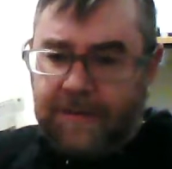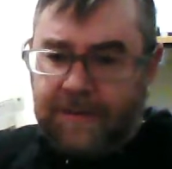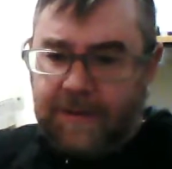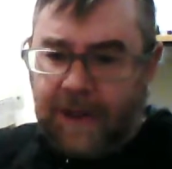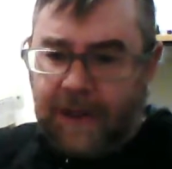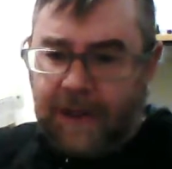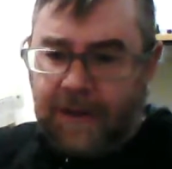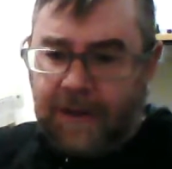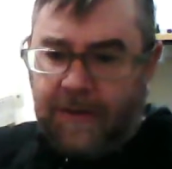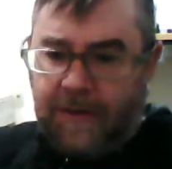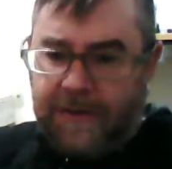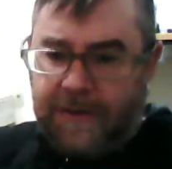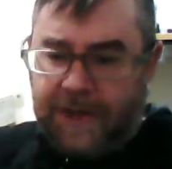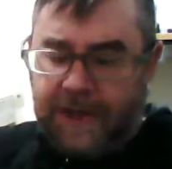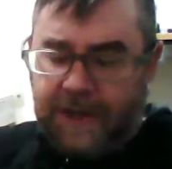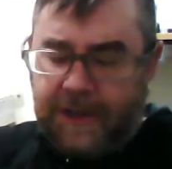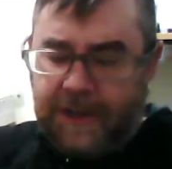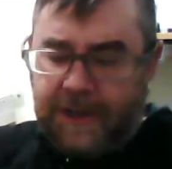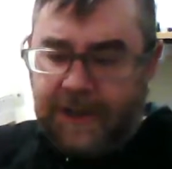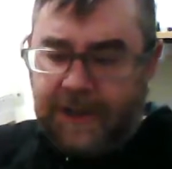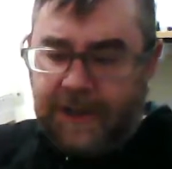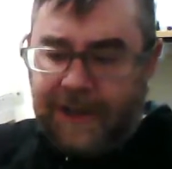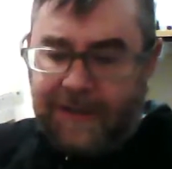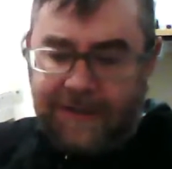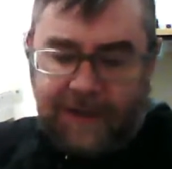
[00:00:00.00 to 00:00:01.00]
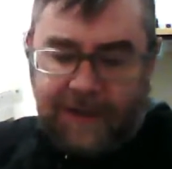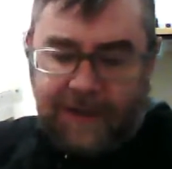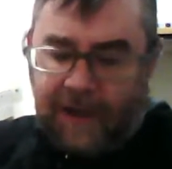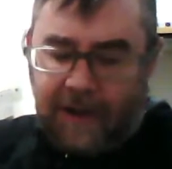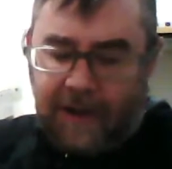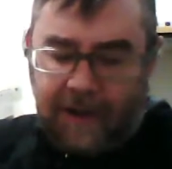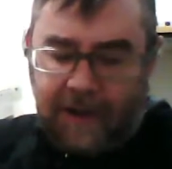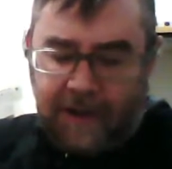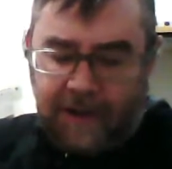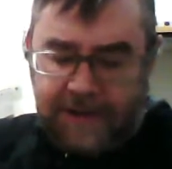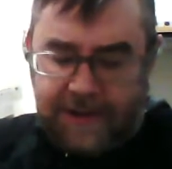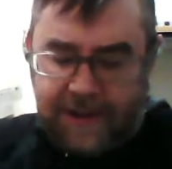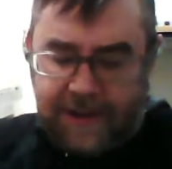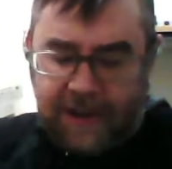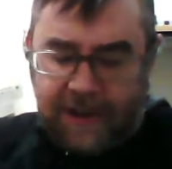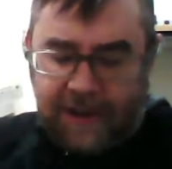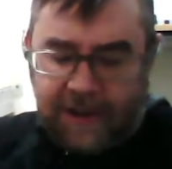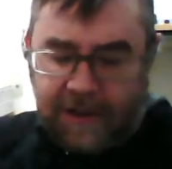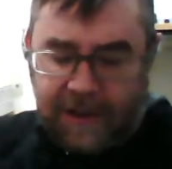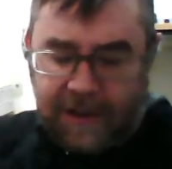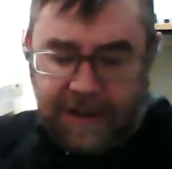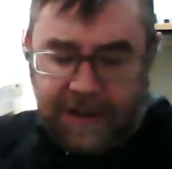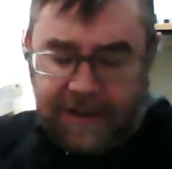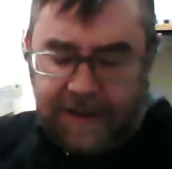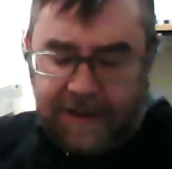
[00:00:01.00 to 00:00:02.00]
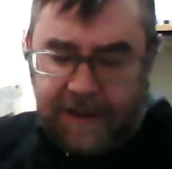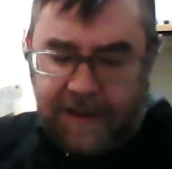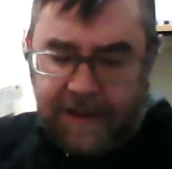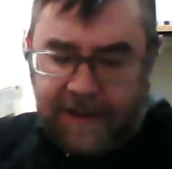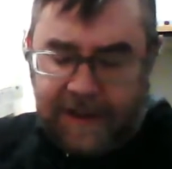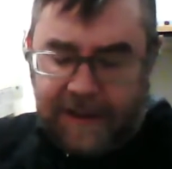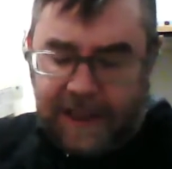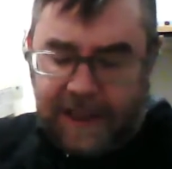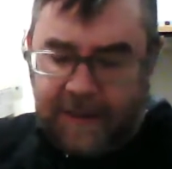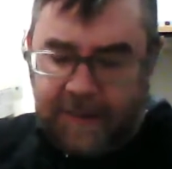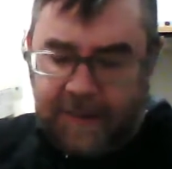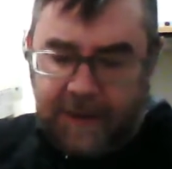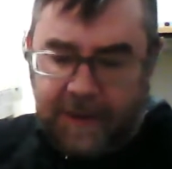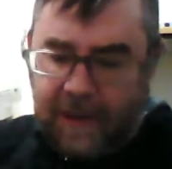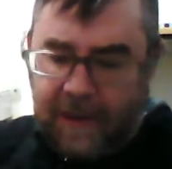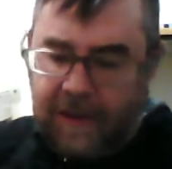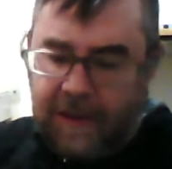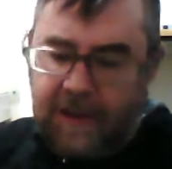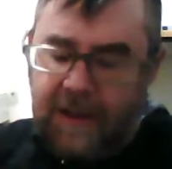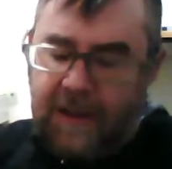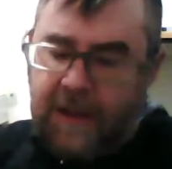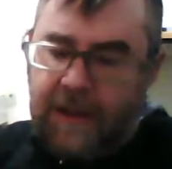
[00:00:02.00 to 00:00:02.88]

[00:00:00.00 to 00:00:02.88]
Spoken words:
I don't know if she could leave it on hers on or anything like that, but